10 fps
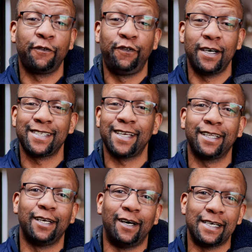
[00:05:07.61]
the first and
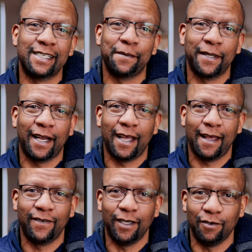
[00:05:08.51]
the last time that I
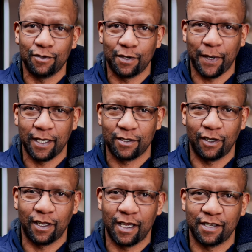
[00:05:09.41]
ever used a
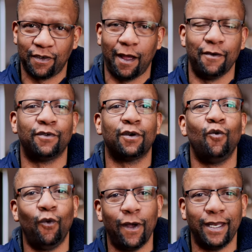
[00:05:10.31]
Panasonic S5 for a
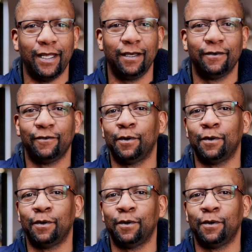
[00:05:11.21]
wedding